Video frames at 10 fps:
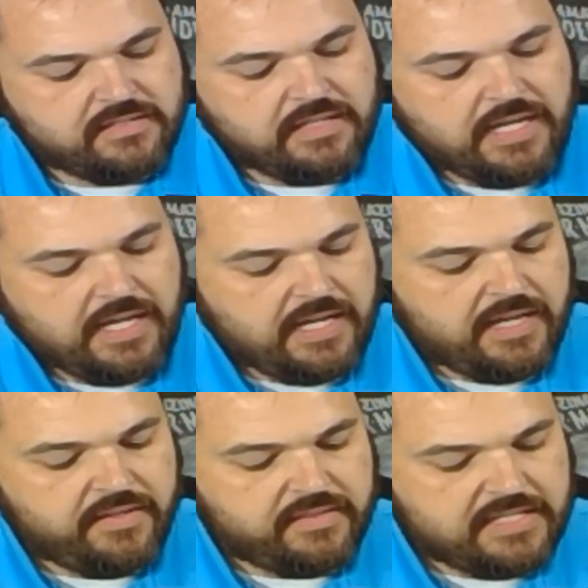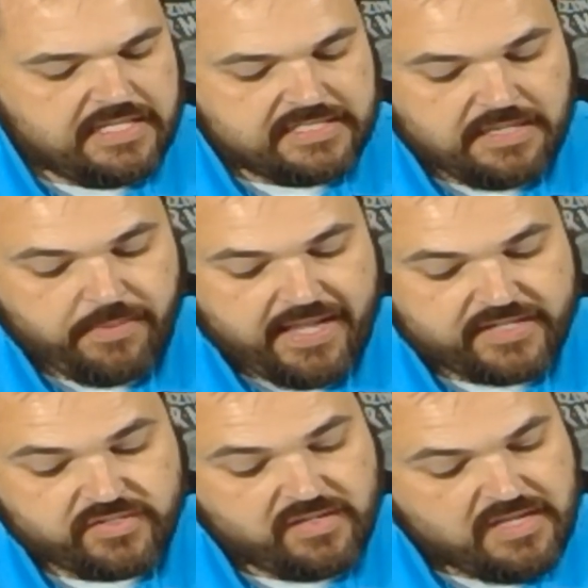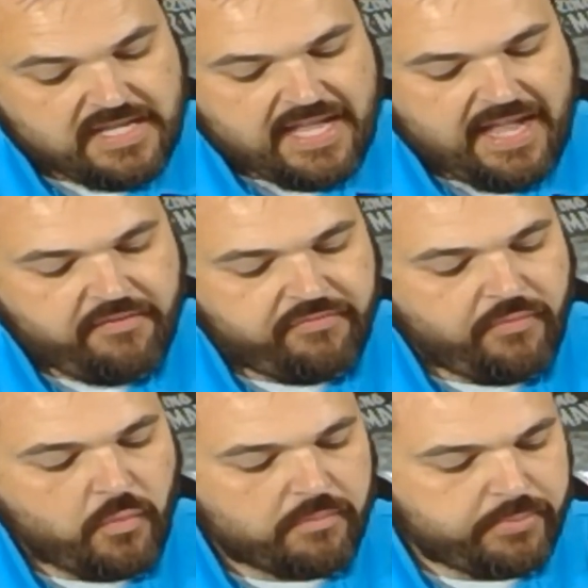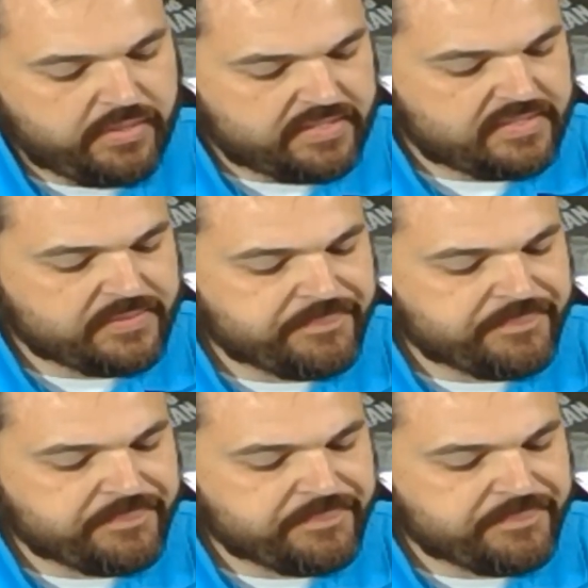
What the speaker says: The DC packs have 4 books